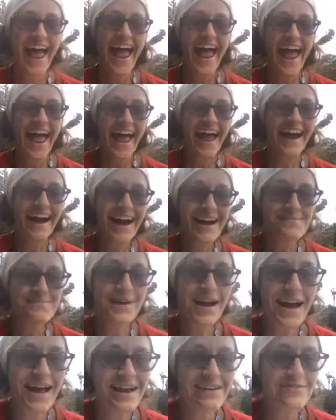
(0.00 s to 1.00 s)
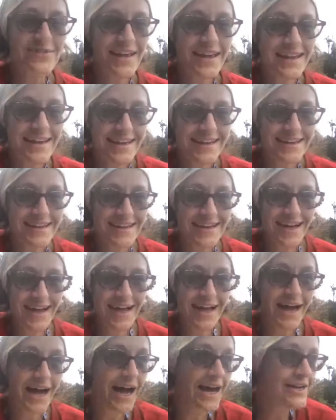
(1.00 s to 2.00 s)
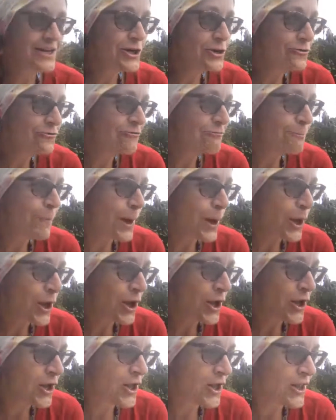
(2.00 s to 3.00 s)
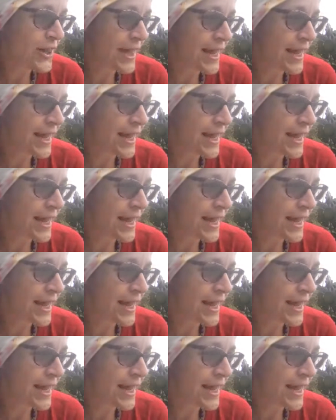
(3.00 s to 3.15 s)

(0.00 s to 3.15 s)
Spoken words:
And I'm kind of like a goofball,